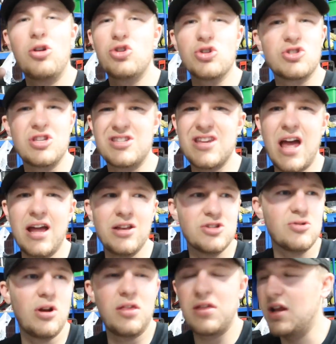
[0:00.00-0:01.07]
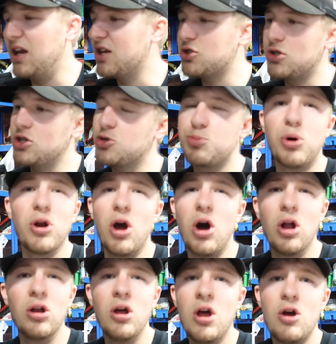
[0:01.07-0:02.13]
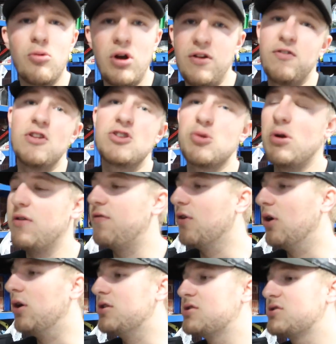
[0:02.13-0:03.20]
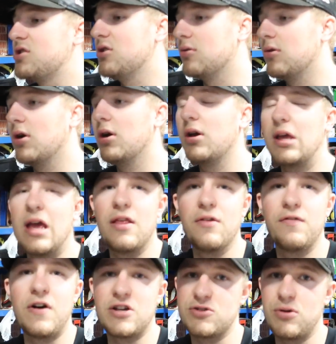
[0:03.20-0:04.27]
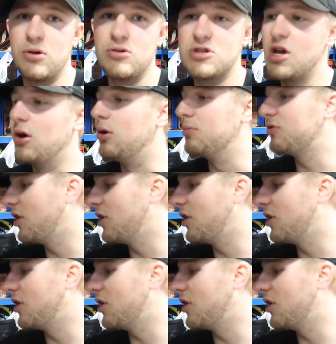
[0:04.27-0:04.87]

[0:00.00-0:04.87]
adjust the settings or anything. Literally just put it on, ready for the 21st to get the fast road set up.